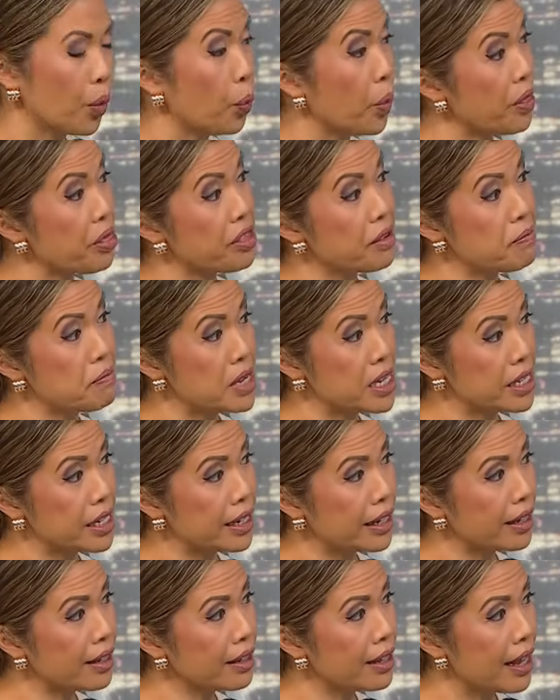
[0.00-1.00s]
with the
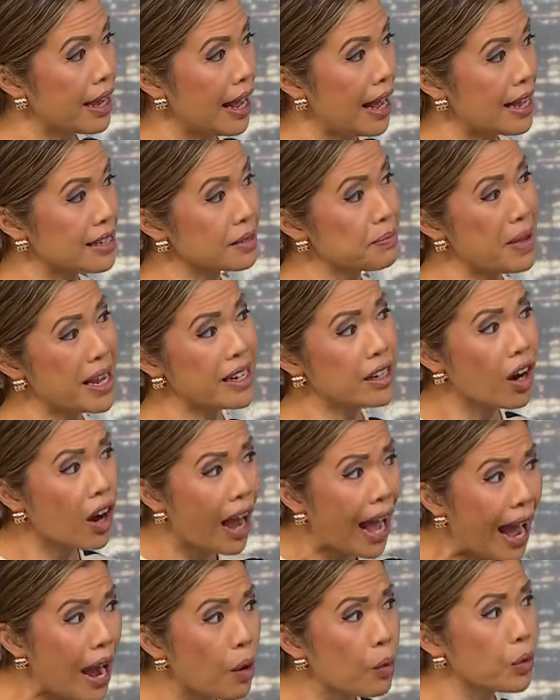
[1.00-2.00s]
media has made
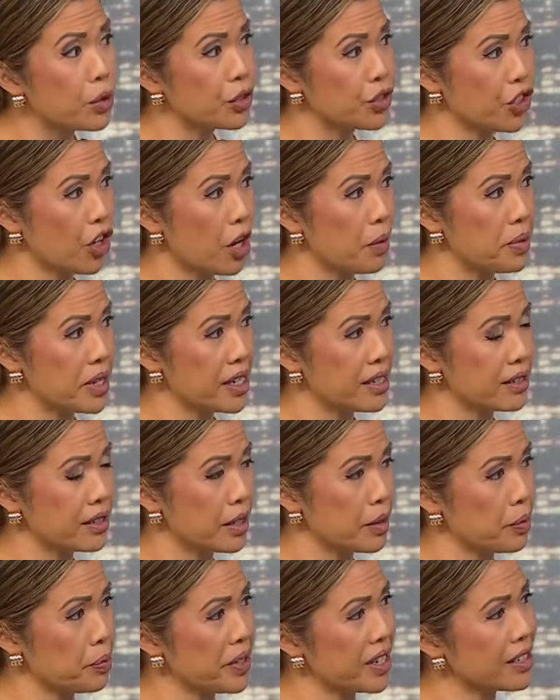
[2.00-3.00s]
our job
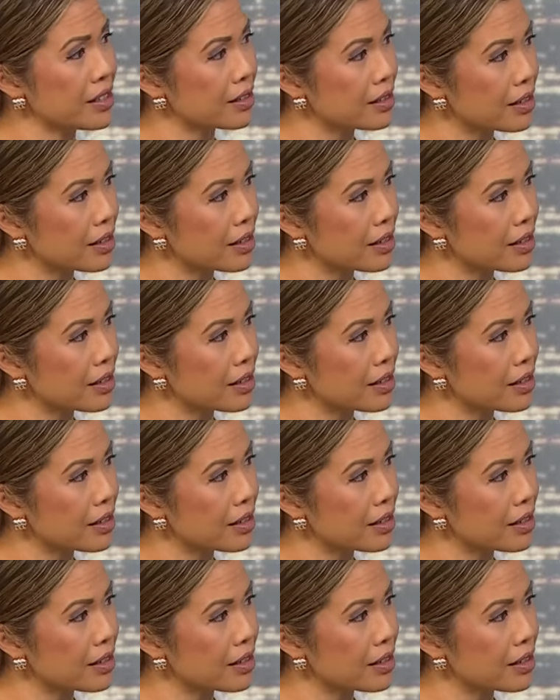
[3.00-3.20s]
easier, because